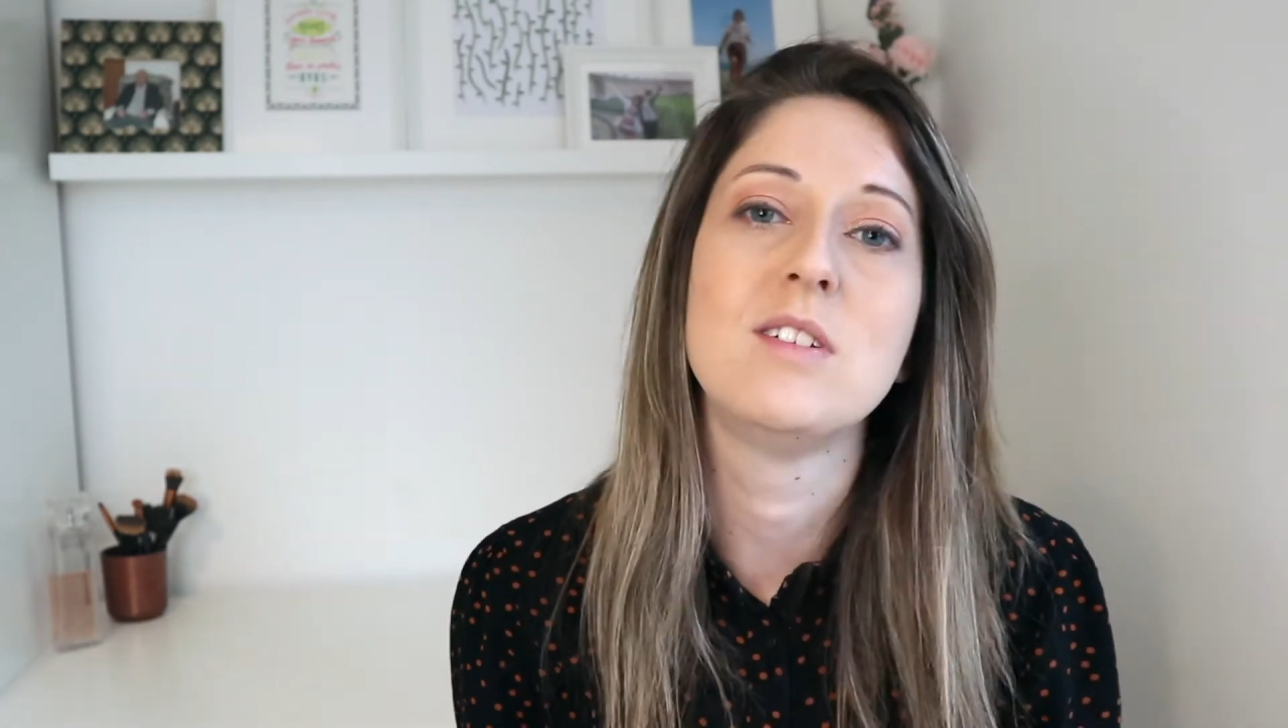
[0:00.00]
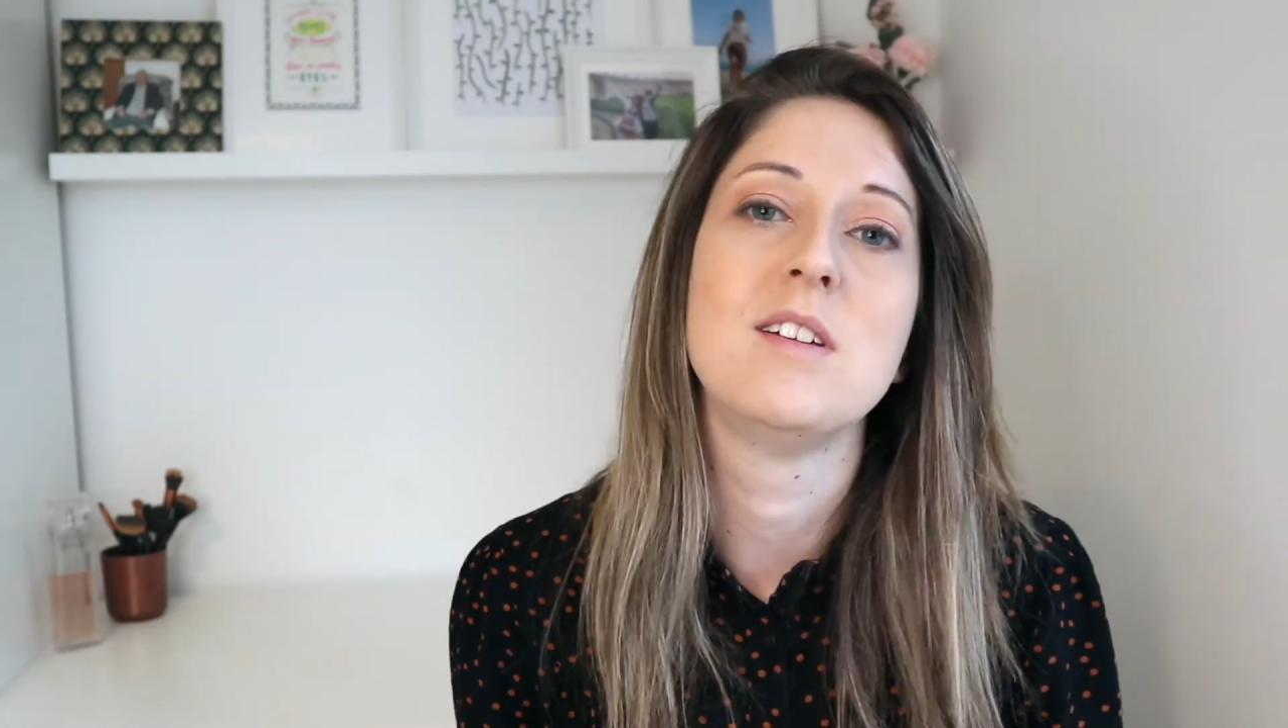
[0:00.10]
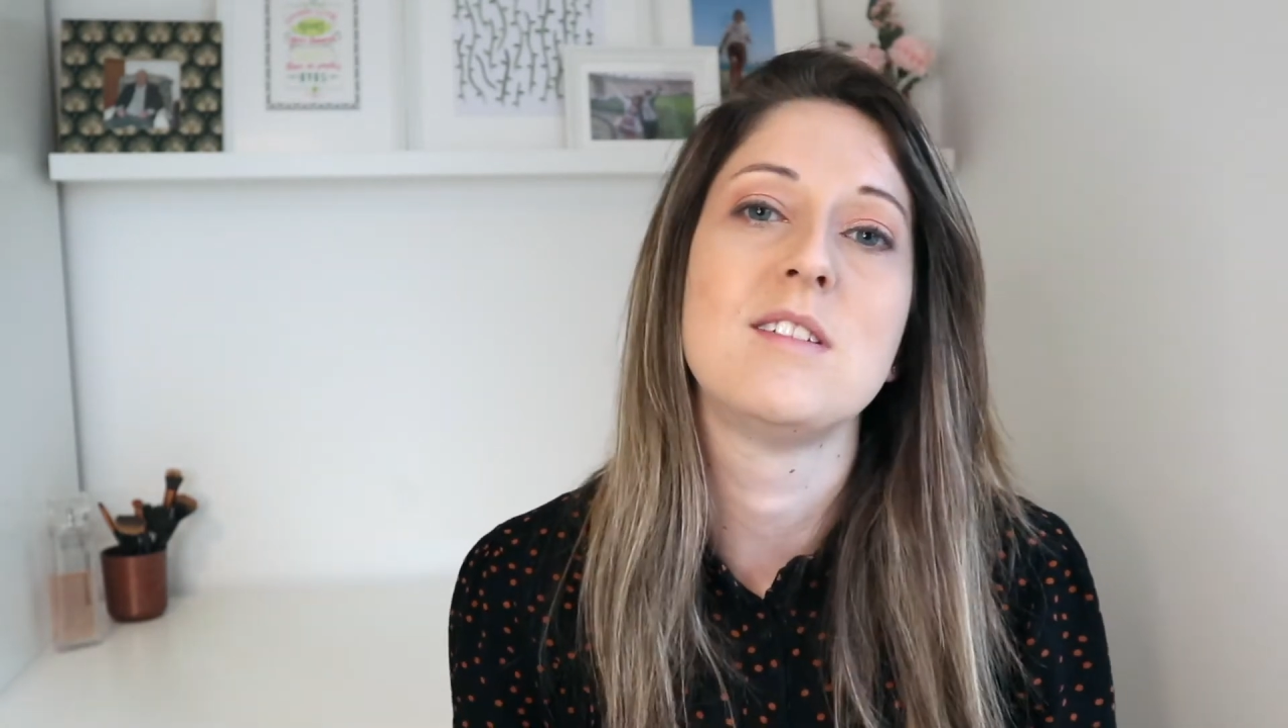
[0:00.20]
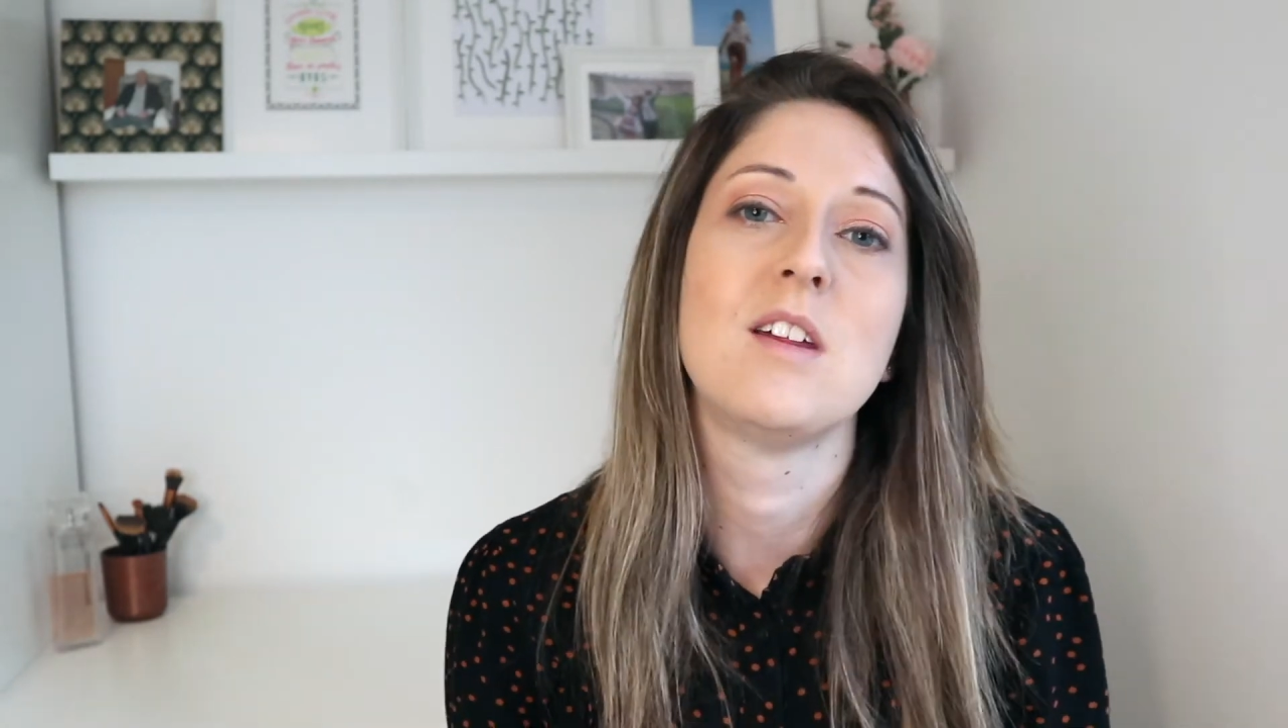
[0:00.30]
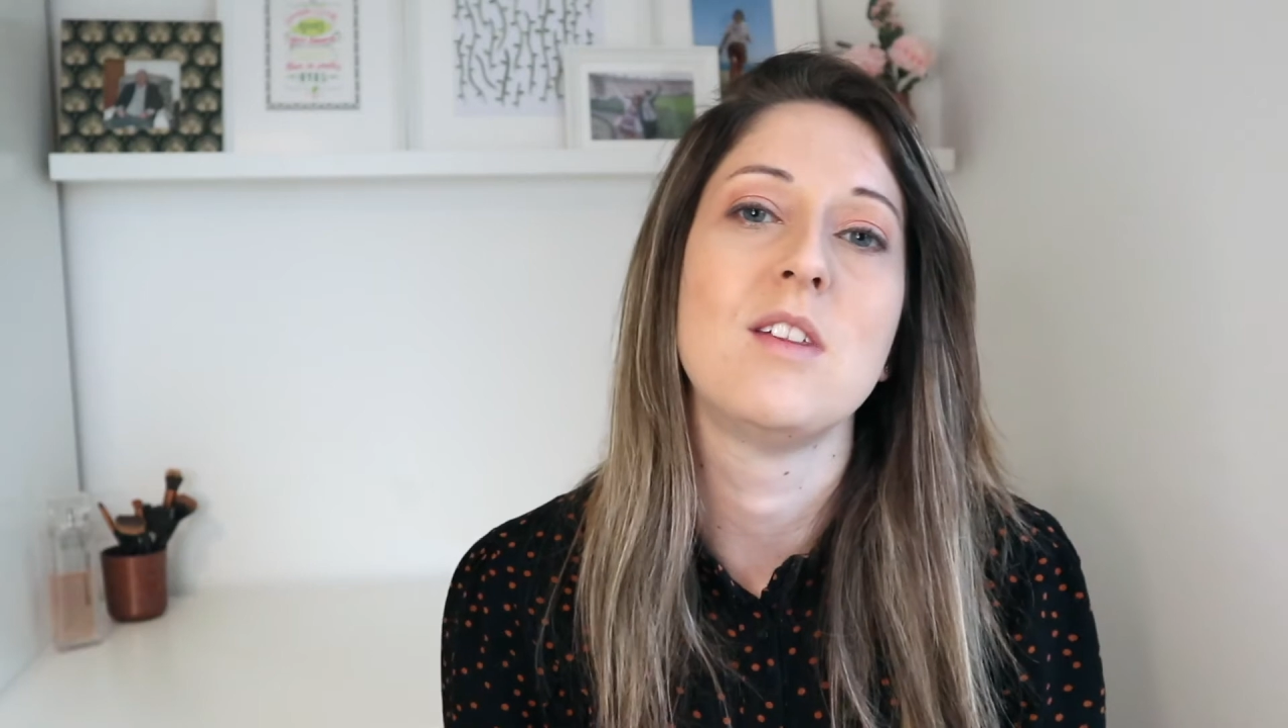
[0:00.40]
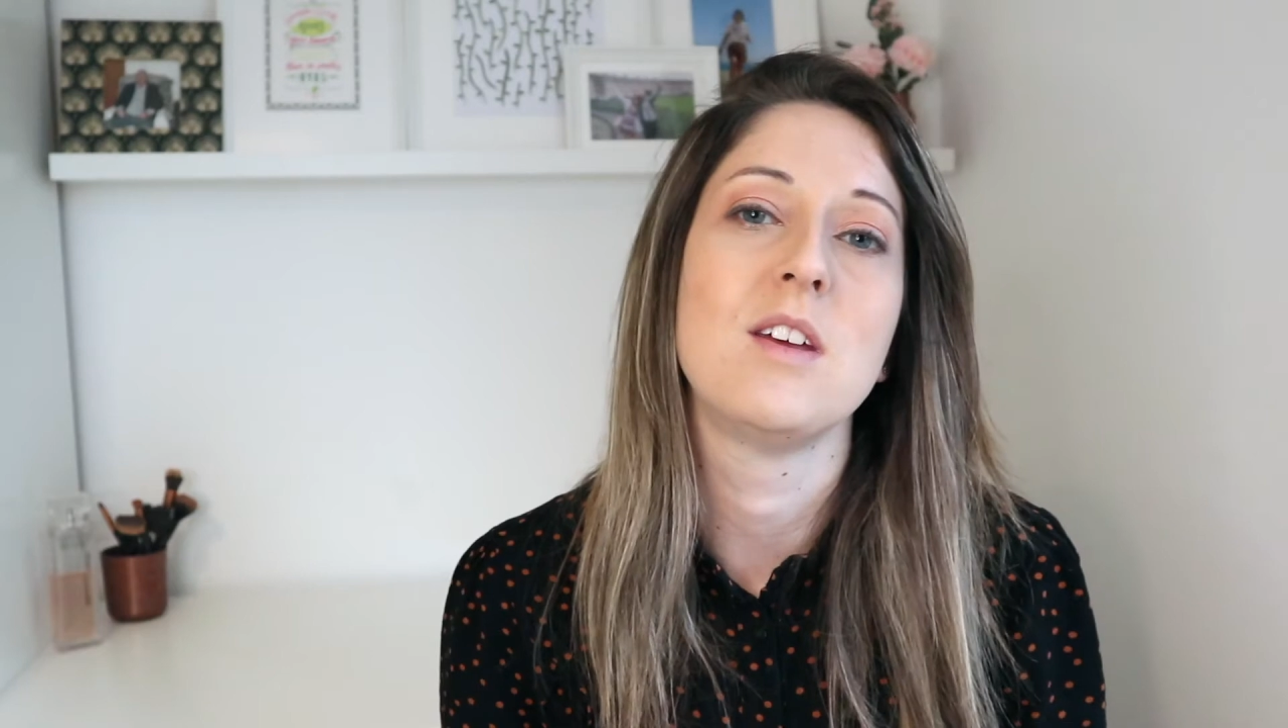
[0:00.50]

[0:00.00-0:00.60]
it so that